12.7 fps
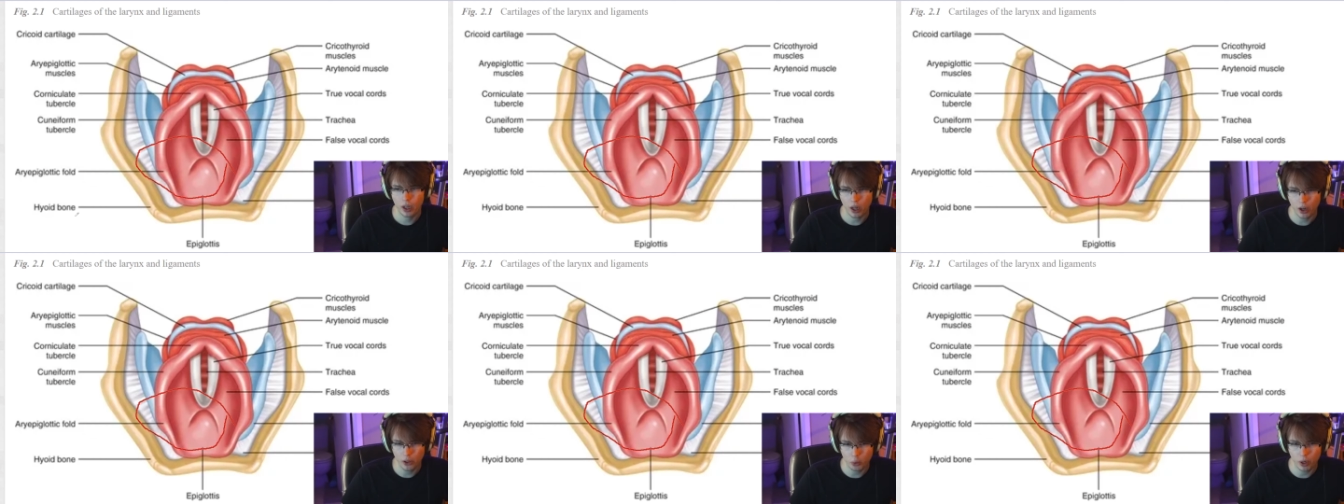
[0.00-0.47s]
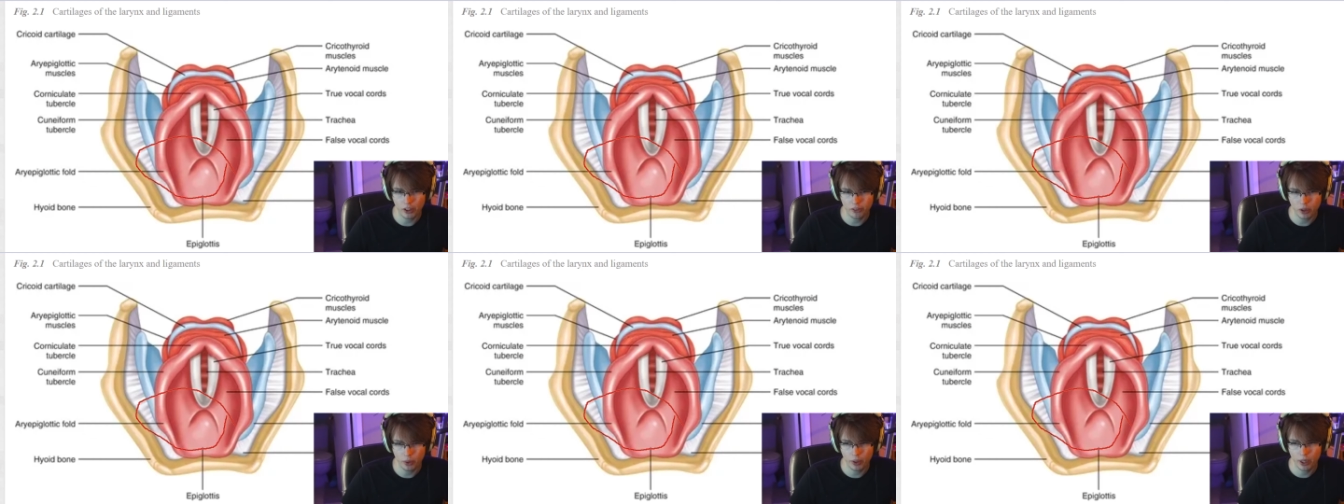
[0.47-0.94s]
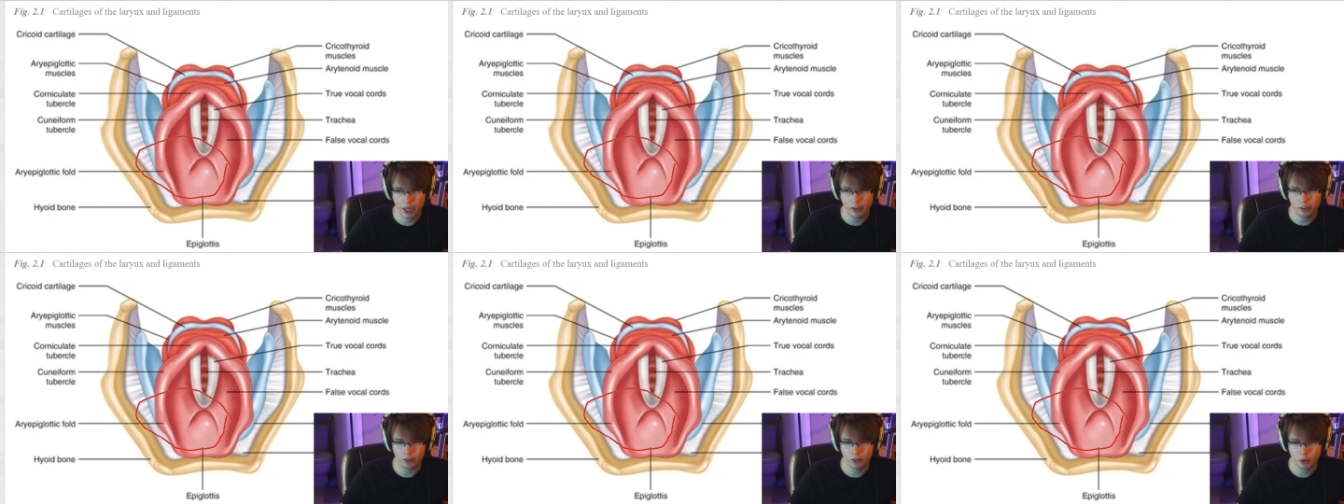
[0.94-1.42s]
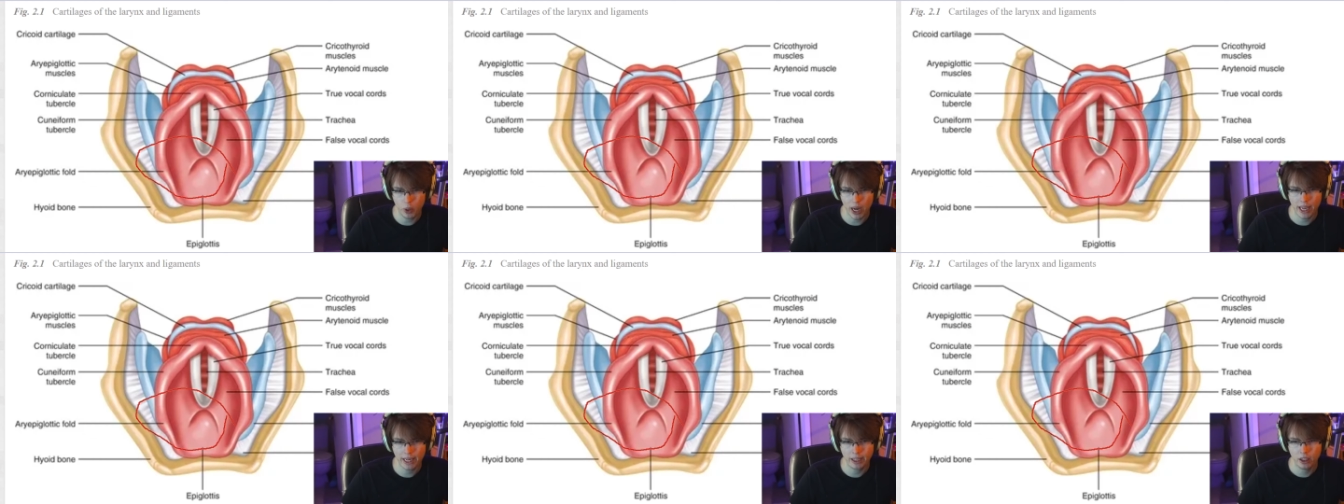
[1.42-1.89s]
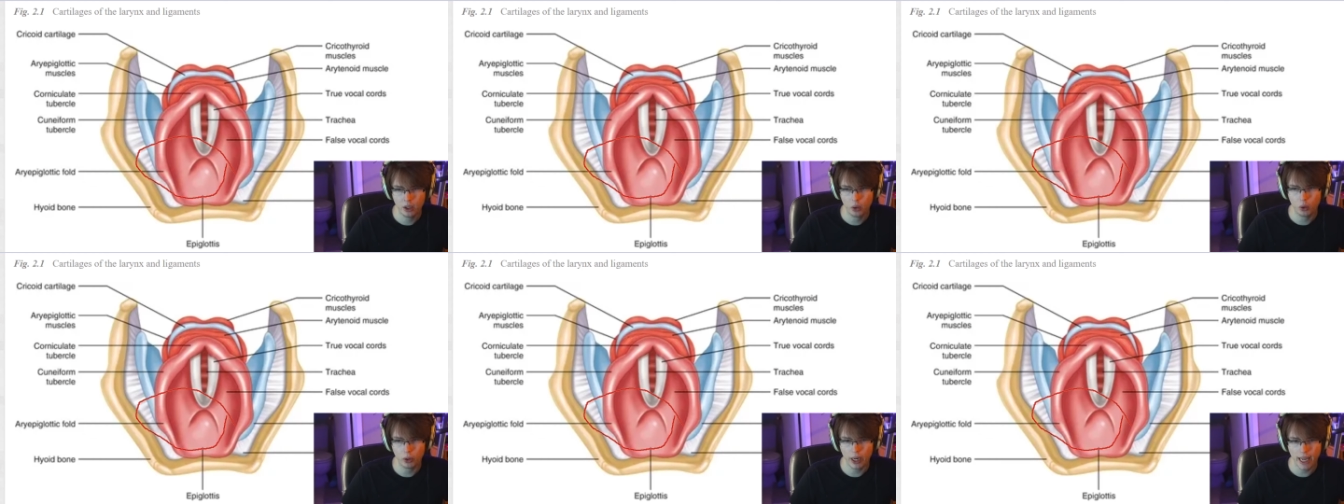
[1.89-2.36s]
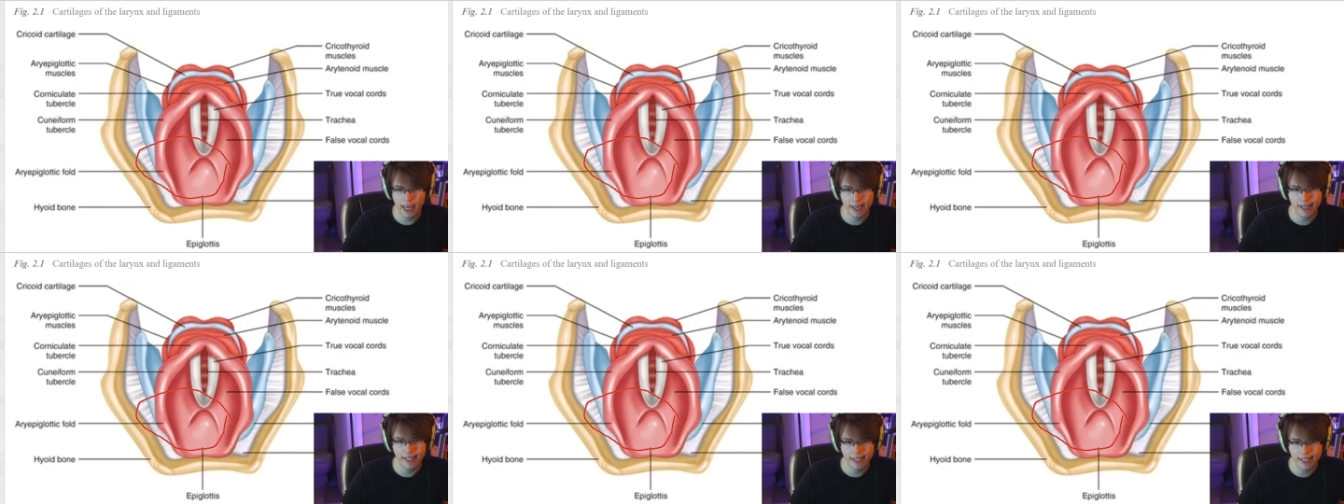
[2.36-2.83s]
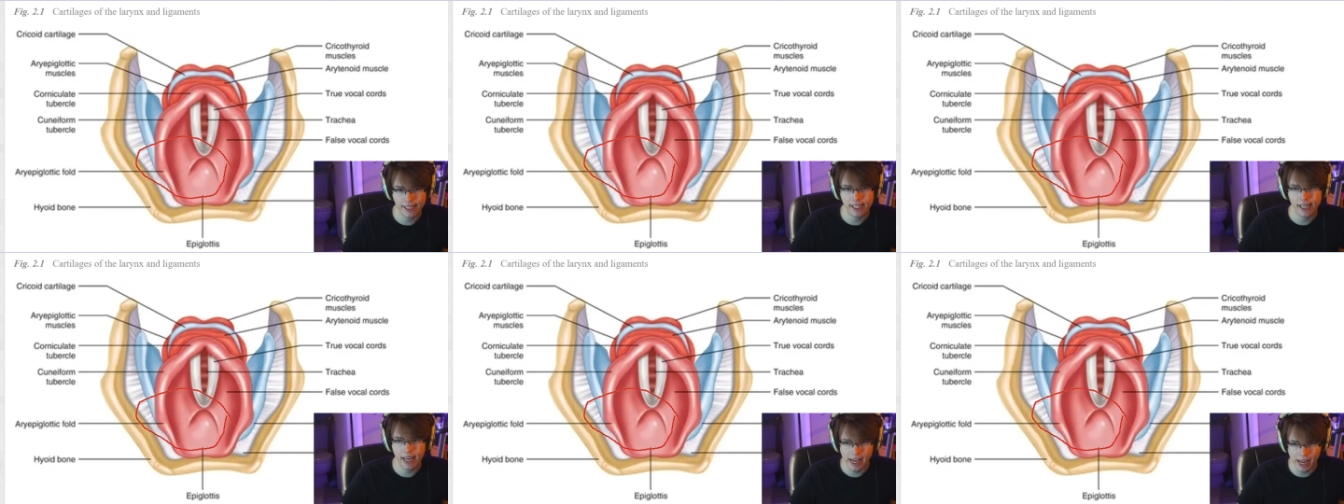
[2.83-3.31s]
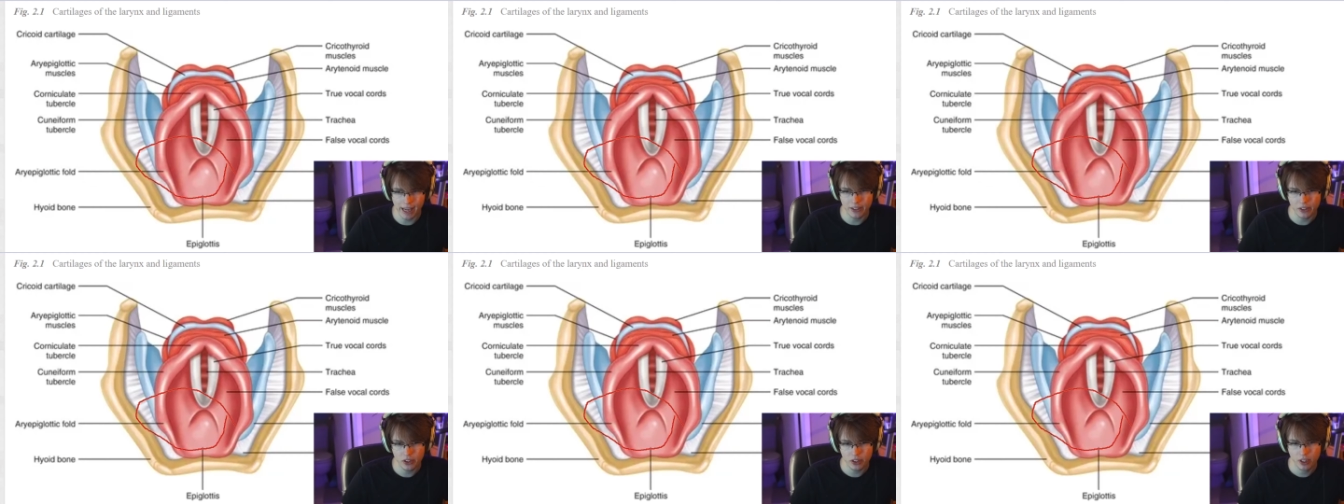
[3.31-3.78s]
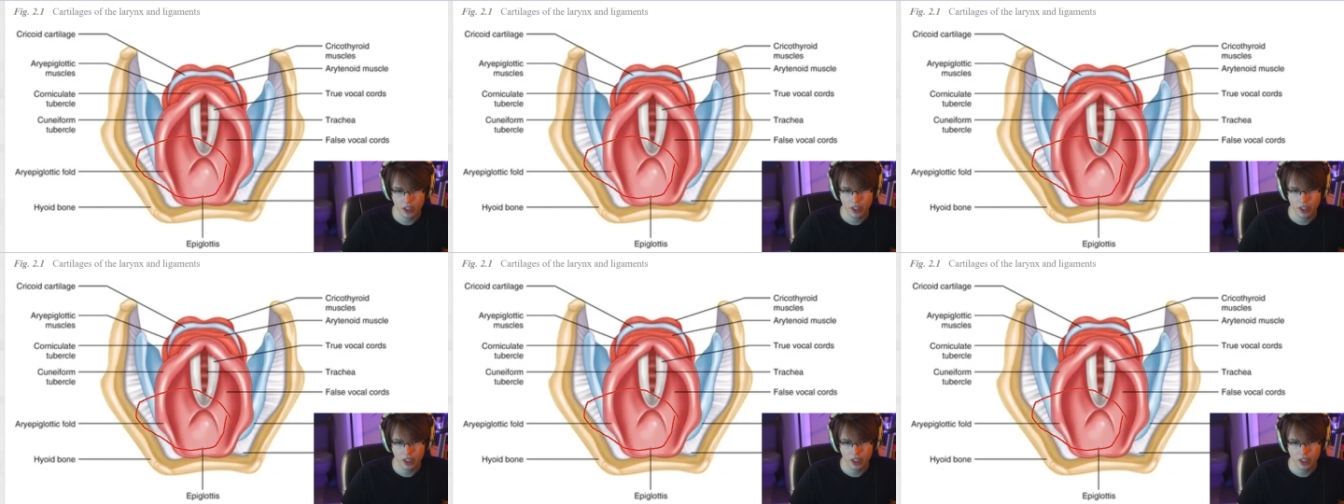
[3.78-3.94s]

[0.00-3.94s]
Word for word: otherwise known as Twang or AES.